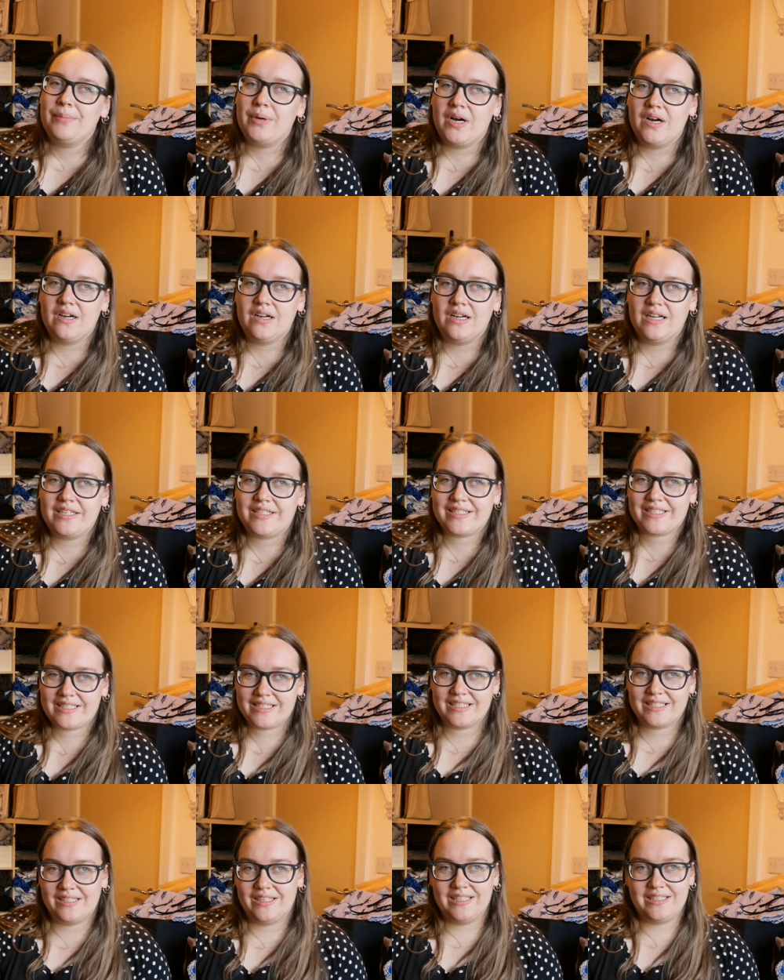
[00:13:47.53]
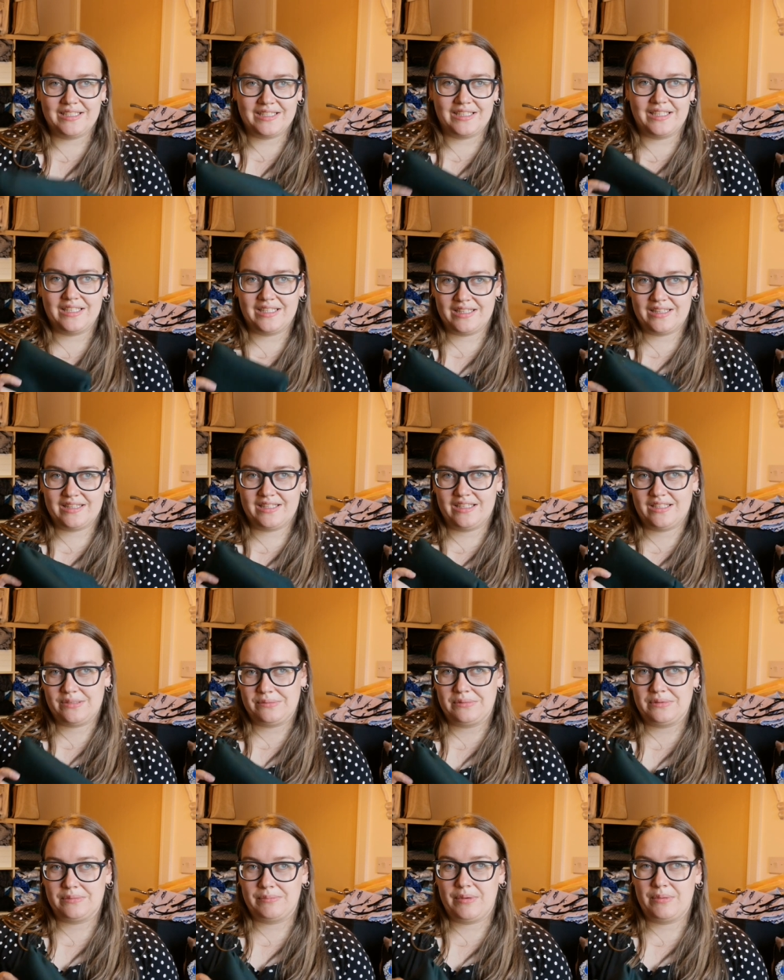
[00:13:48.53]
but I just decided that
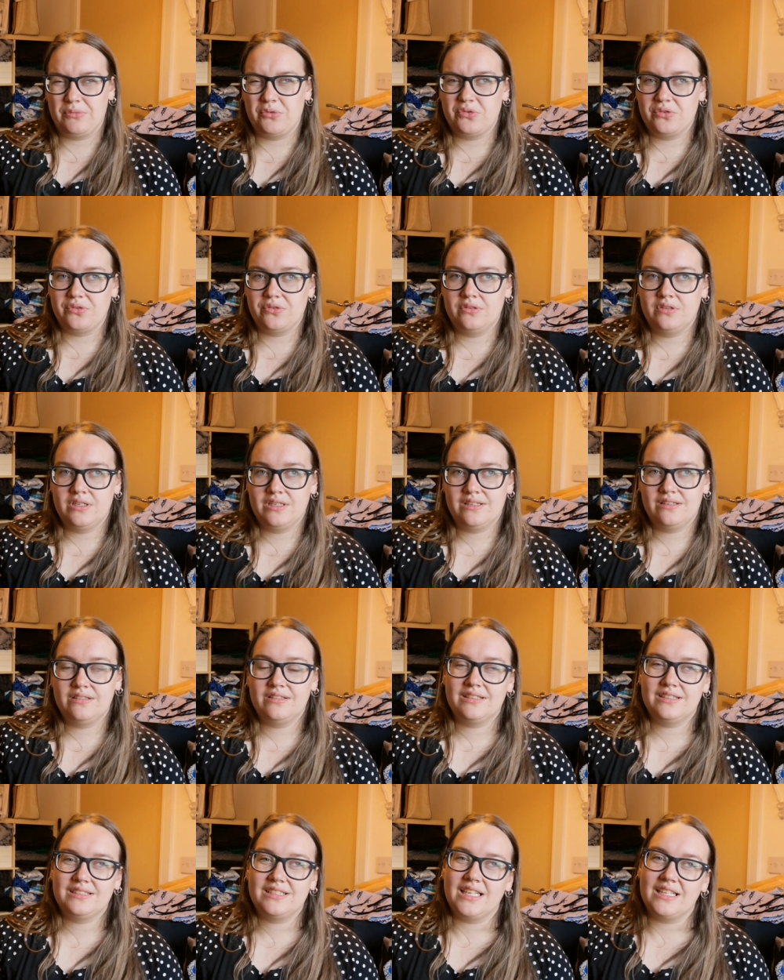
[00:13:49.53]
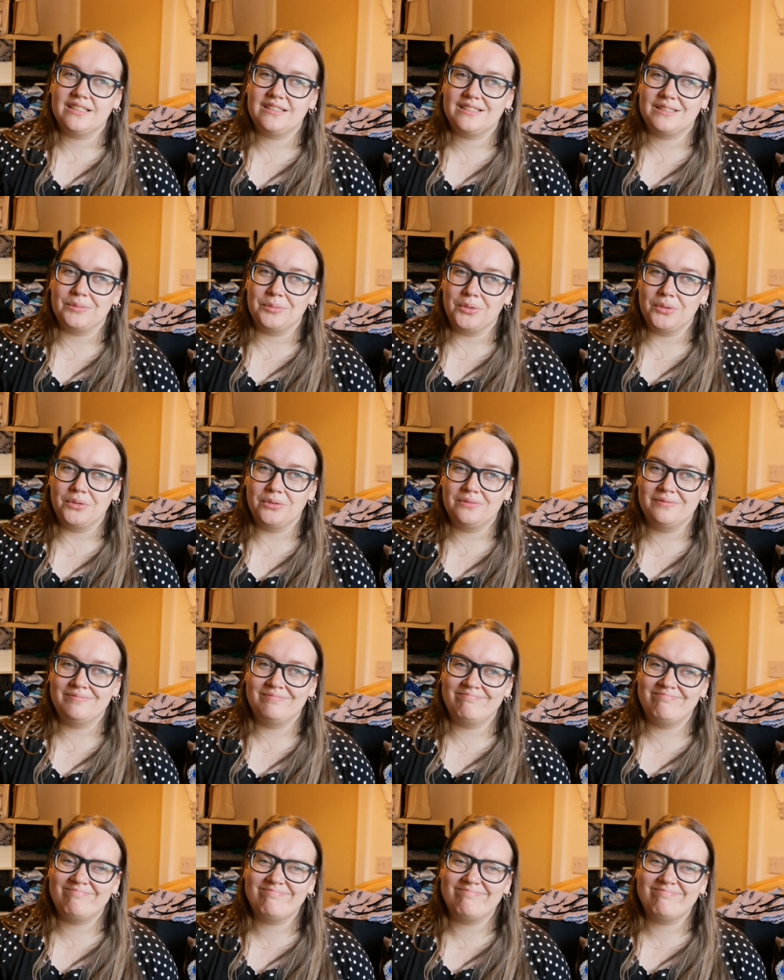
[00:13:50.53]
this was a bit more sensible.